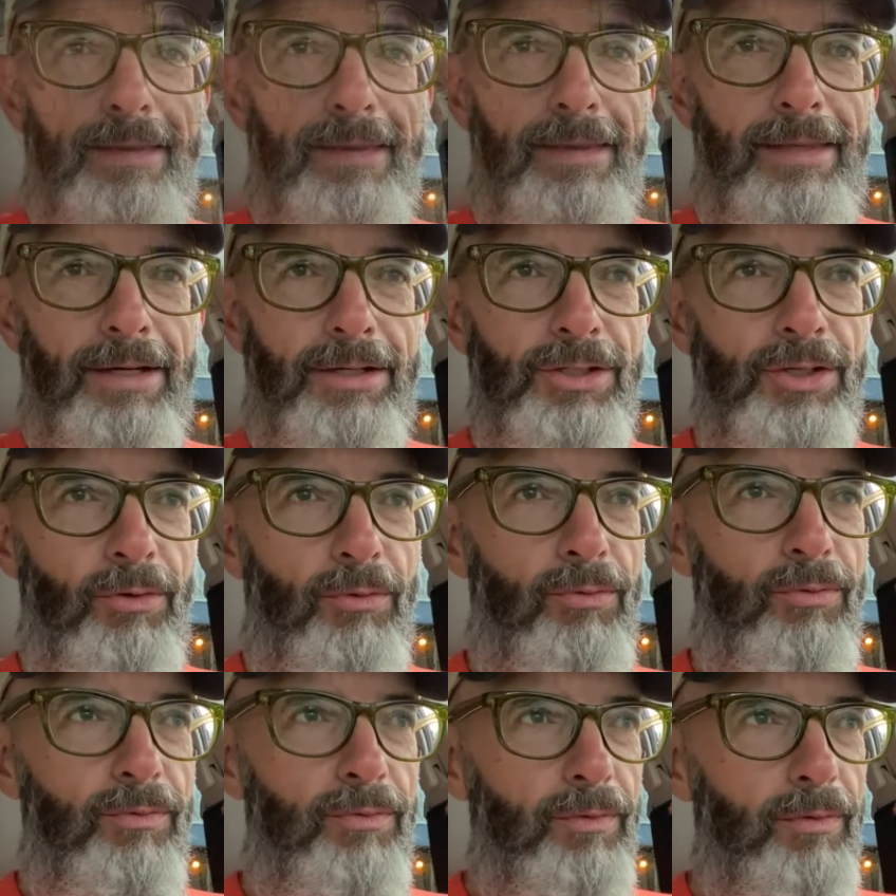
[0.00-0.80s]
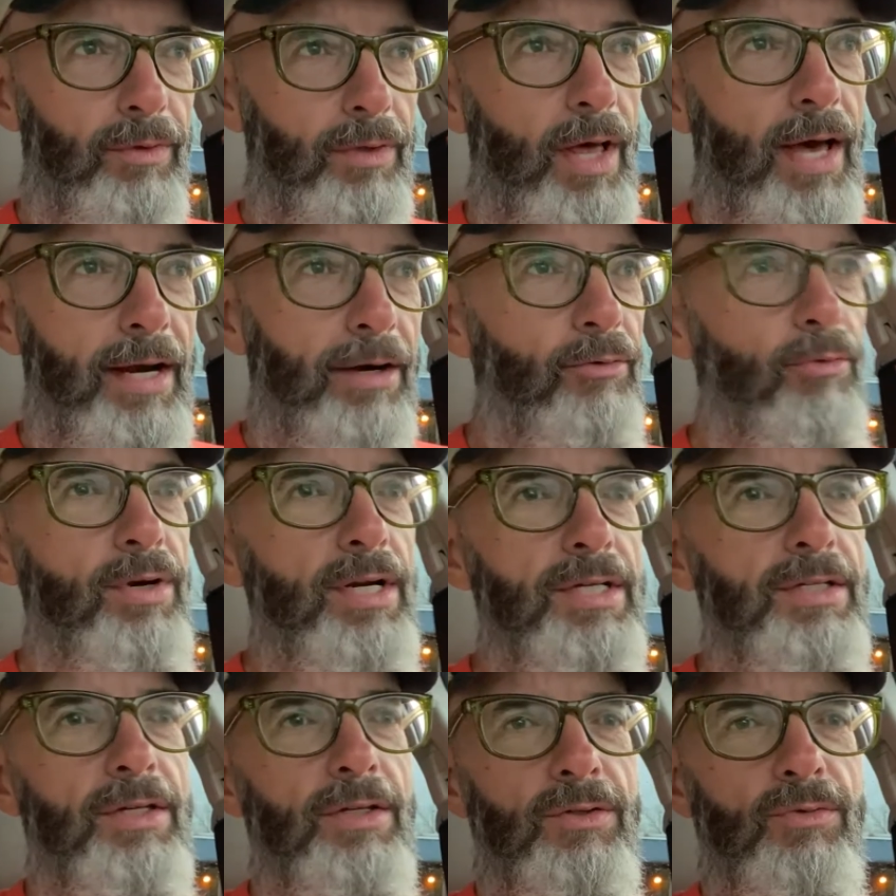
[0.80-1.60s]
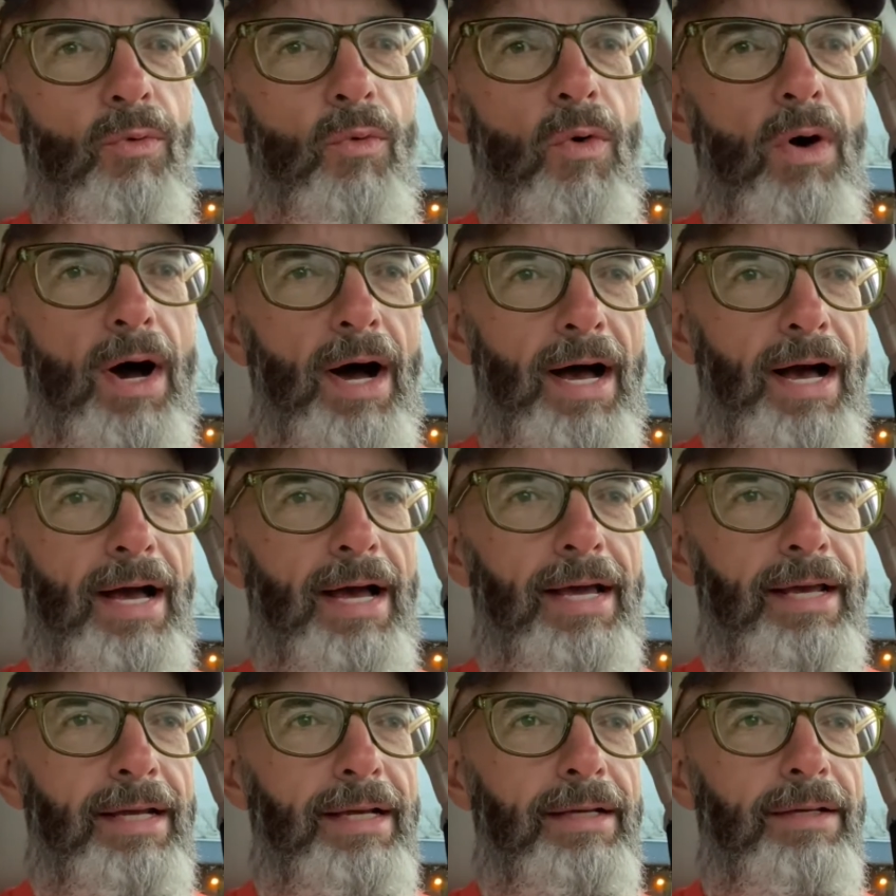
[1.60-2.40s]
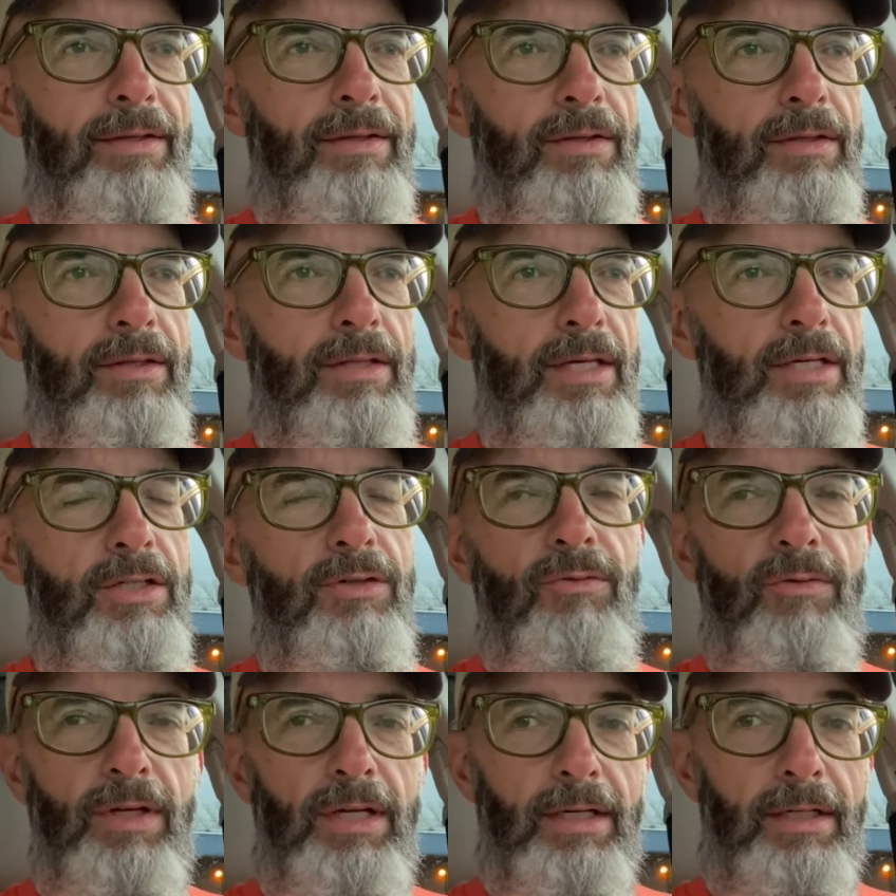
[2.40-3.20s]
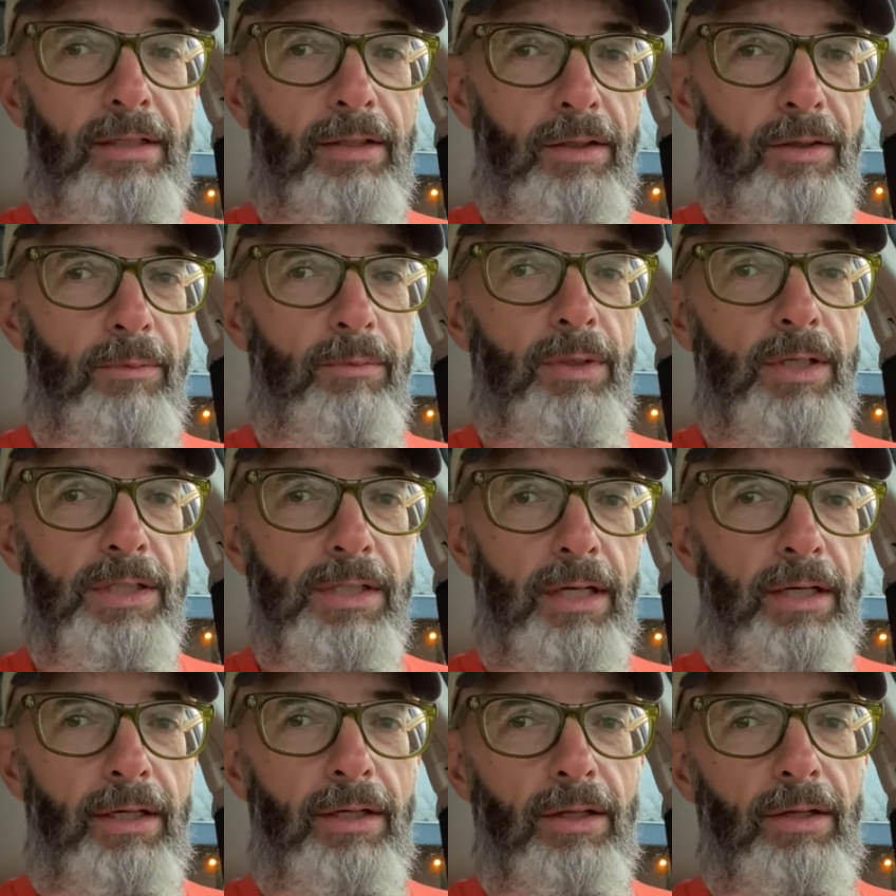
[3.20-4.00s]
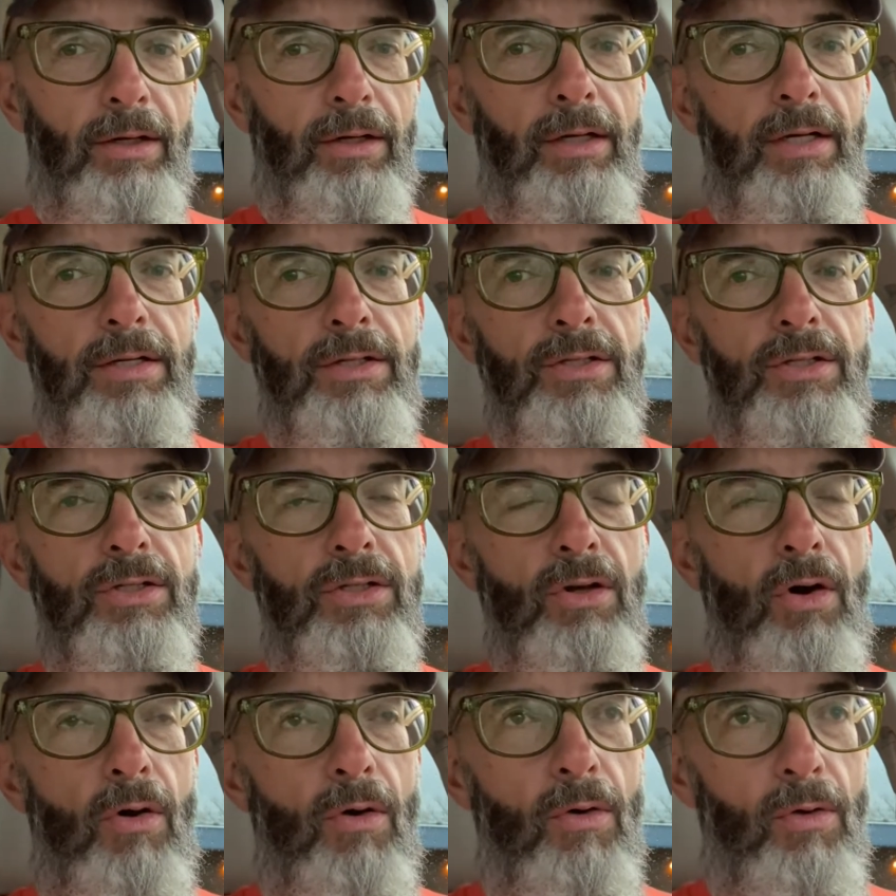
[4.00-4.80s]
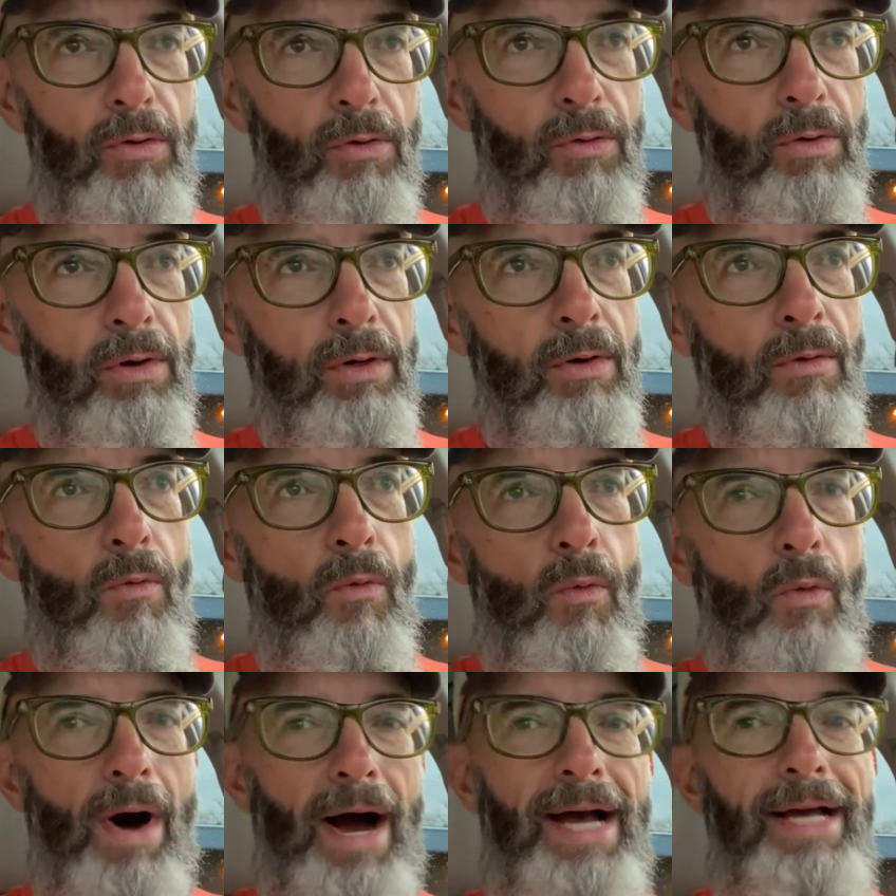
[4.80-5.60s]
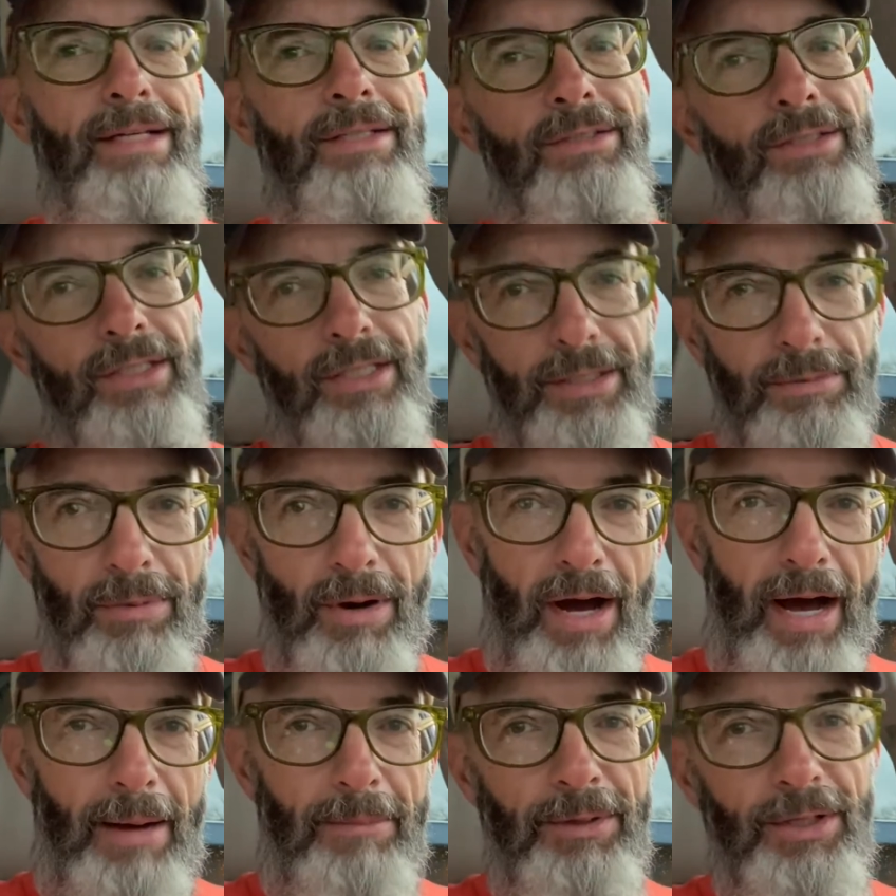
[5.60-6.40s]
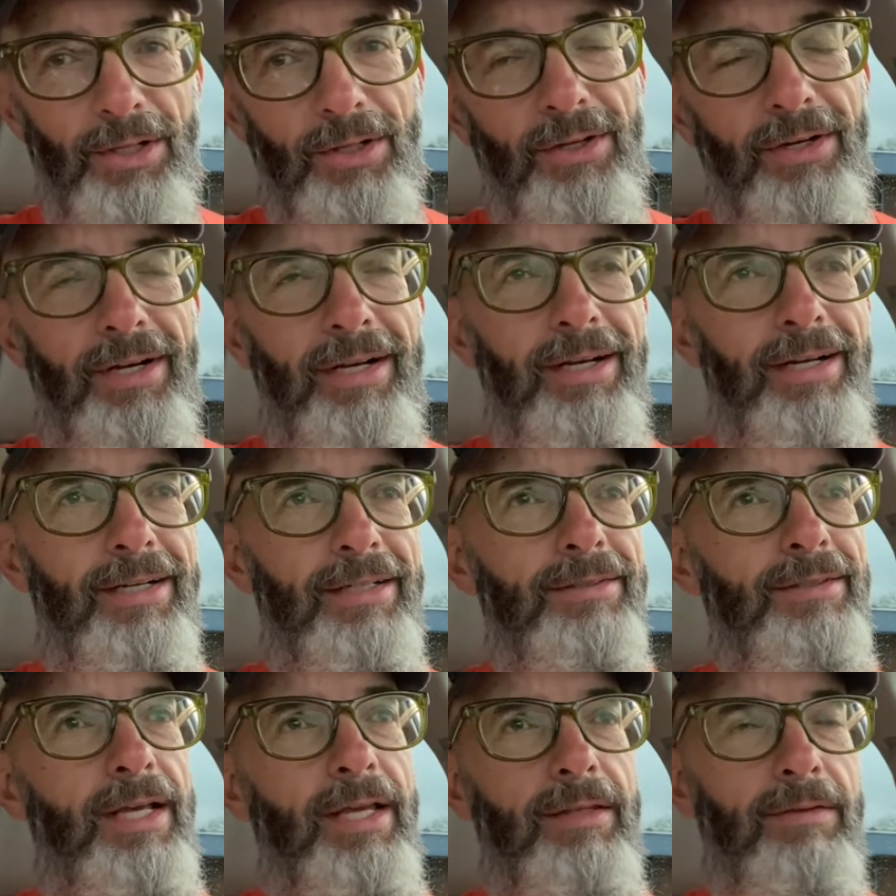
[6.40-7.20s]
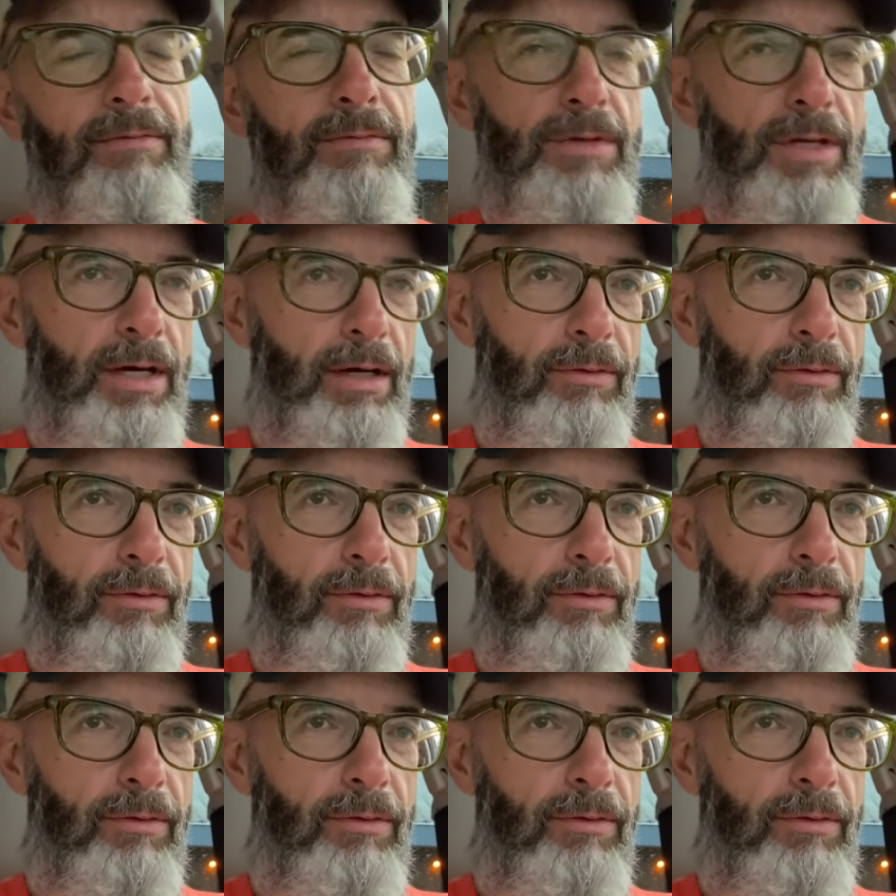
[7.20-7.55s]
There's a lot of reasons why this vehicle in particular is so wildly popular here, and